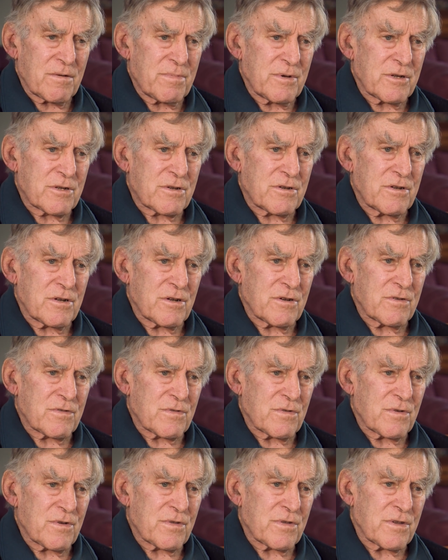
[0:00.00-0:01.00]
a bit, you know,
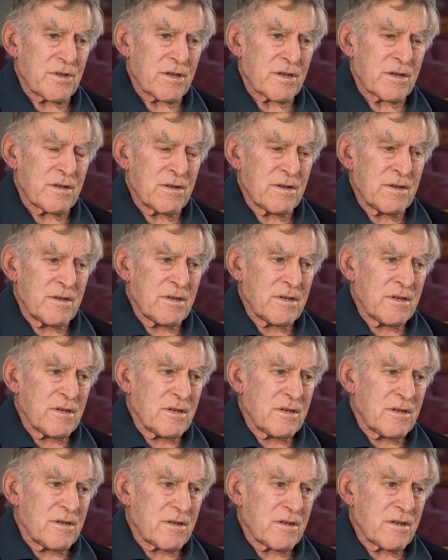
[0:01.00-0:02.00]
sort of thing. And
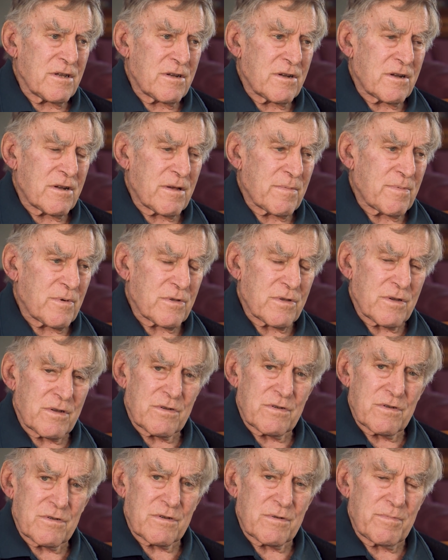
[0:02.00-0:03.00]
it ended up, I
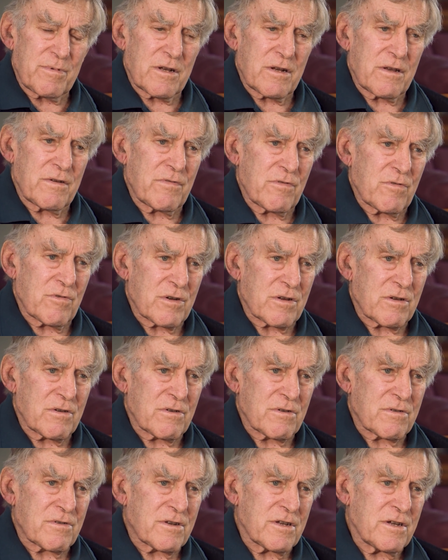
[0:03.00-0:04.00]
think, just about everyone
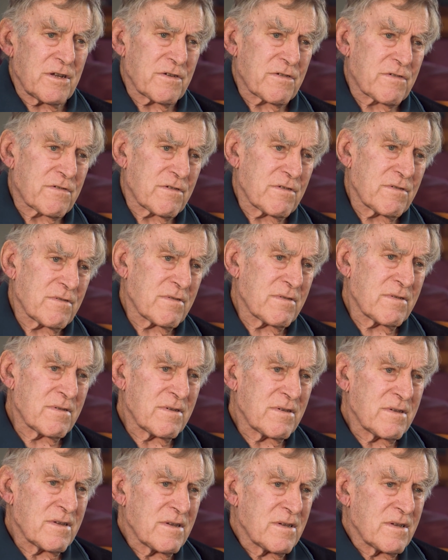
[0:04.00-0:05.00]
got a test, and
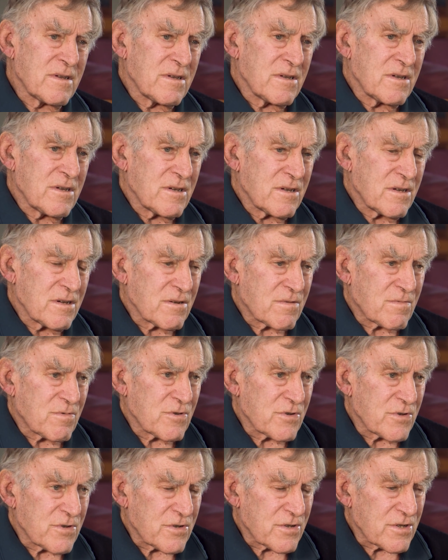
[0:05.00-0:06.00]
it
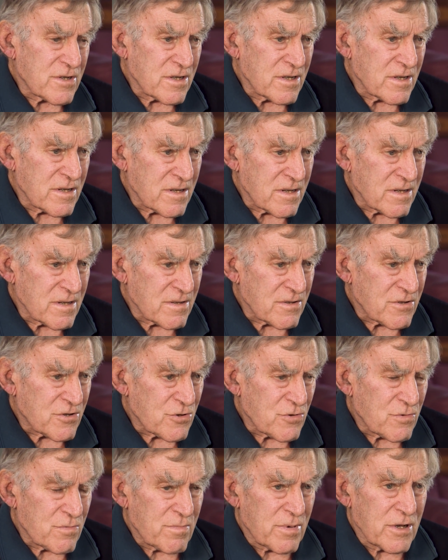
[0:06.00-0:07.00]
was uh,
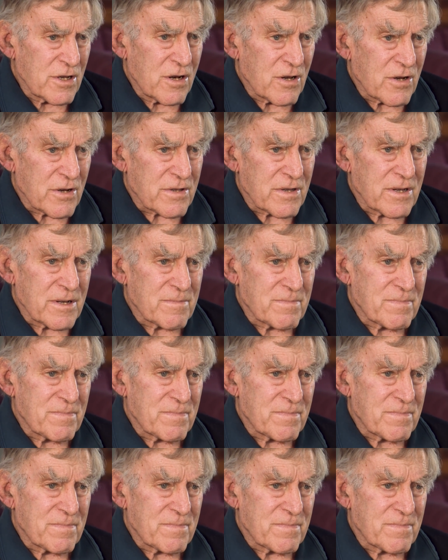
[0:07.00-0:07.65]
shouldn't be like that.